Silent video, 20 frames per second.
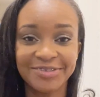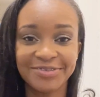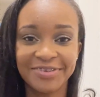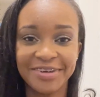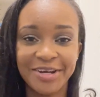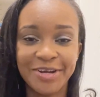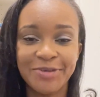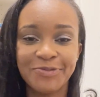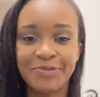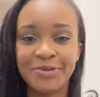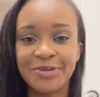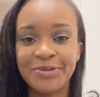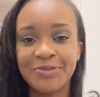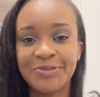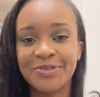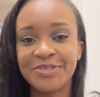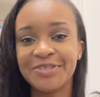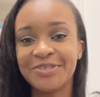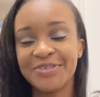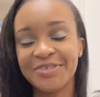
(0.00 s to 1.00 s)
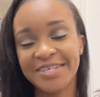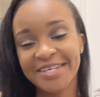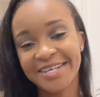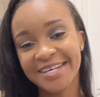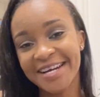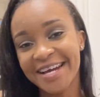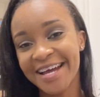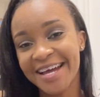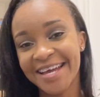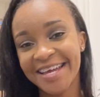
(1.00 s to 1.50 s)
For anyone who's new
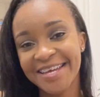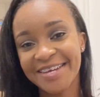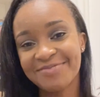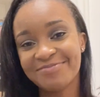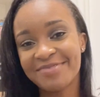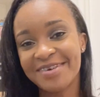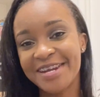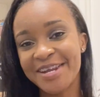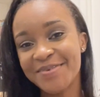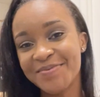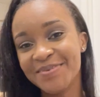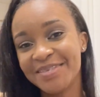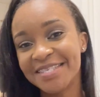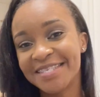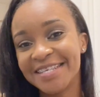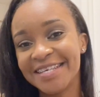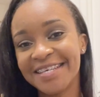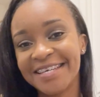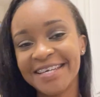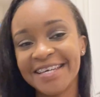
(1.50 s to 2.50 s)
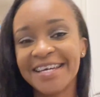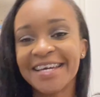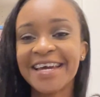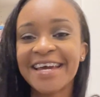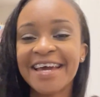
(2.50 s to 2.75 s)
here, hi, my name is Nikki.